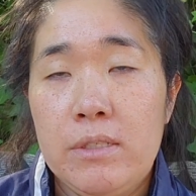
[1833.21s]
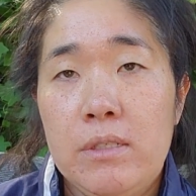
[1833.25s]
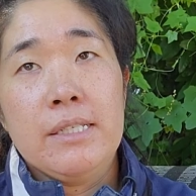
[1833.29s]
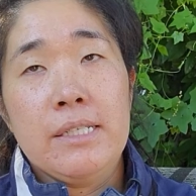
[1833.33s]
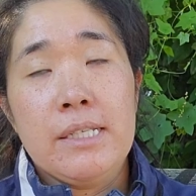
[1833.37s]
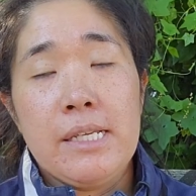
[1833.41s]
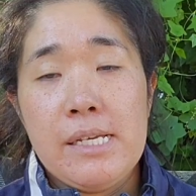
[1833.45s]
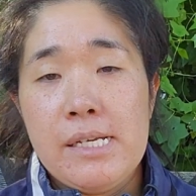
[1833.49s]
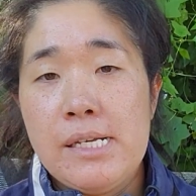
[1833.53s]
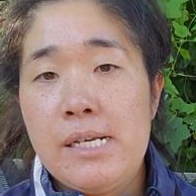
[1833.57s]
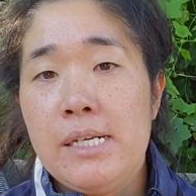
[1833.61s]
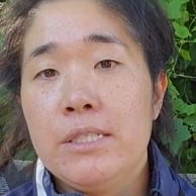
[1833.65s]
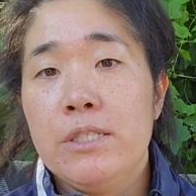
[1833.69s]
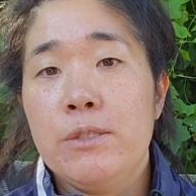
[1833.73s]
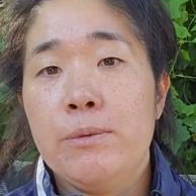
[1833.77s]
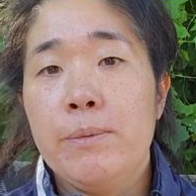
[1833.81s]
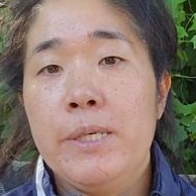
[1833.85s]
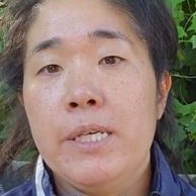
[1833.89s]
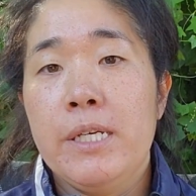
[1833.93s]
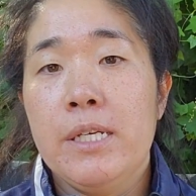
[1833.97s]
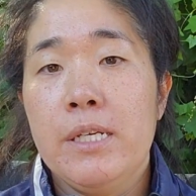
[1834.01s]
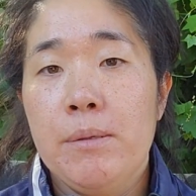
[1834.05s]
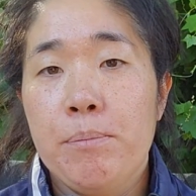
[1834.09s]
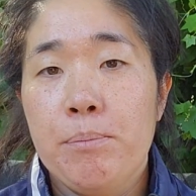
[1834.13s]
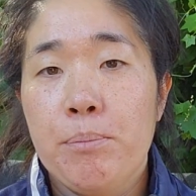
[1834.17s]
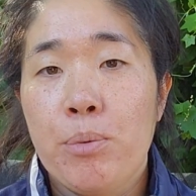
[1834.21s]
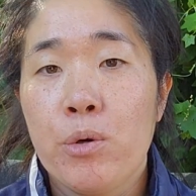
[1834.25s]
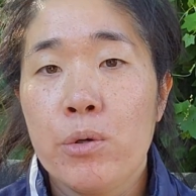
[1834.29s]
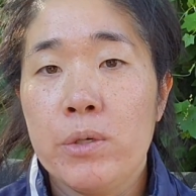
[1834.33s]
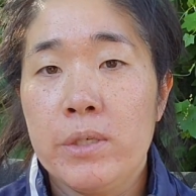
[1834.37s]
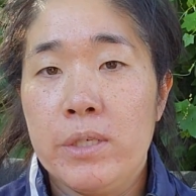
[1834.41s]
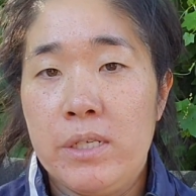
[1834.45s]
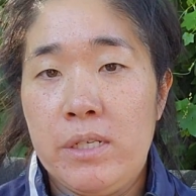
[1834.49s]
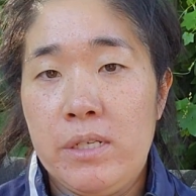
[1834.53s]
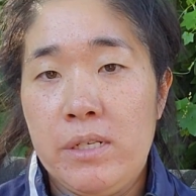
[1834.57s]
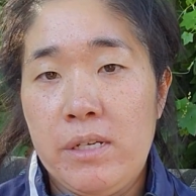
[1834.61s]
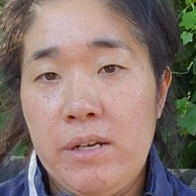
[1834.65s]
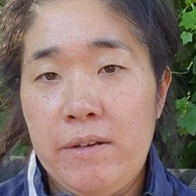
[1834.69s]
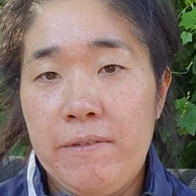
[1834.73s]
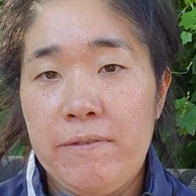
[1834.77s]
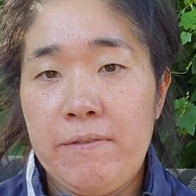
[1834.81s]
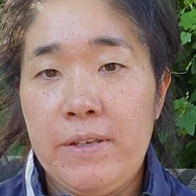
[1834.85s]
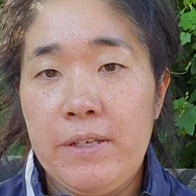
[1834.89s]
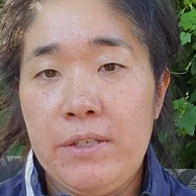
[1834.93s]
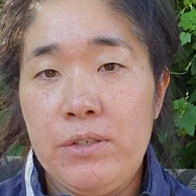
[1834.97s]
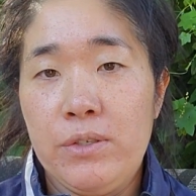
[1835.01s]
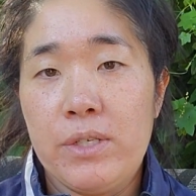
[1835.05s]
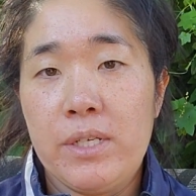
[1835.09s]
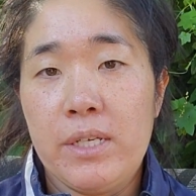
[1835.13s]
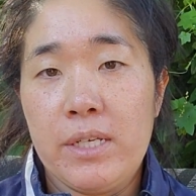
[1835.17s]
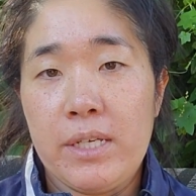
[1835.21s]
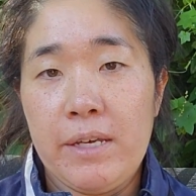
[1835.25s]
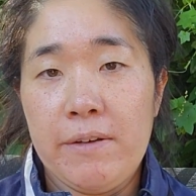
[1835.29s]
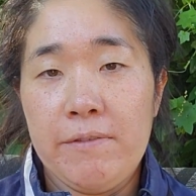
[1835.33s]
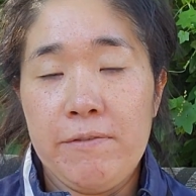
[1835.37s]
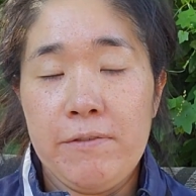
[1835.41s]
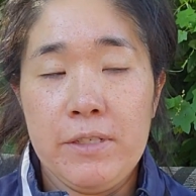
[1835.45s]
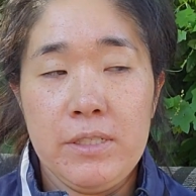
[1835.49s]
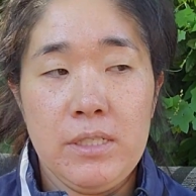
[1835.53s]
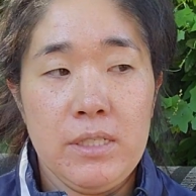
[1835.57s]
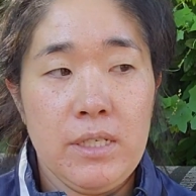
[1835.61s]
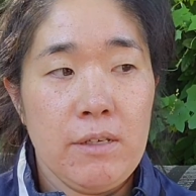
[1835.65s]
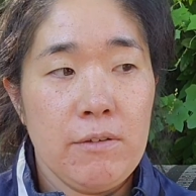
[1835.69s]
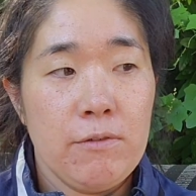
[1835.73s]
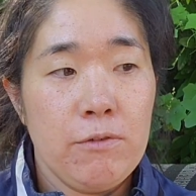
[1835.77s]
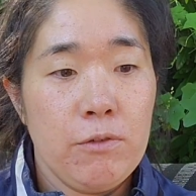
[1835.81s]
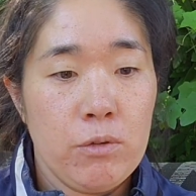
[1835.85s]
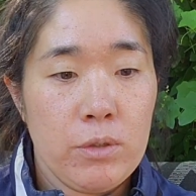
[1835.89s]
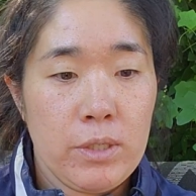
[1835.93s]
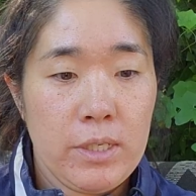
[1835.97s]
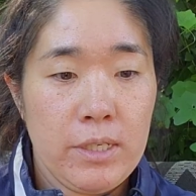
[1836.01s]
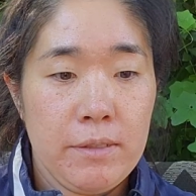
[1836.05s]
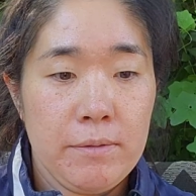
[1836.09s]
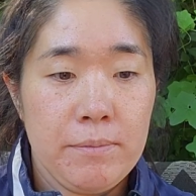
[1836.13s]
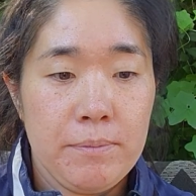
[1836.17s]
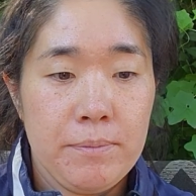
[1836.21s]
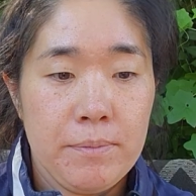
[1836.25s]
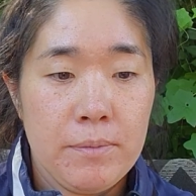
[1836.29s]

and it has to be important enough that you can get funding for it.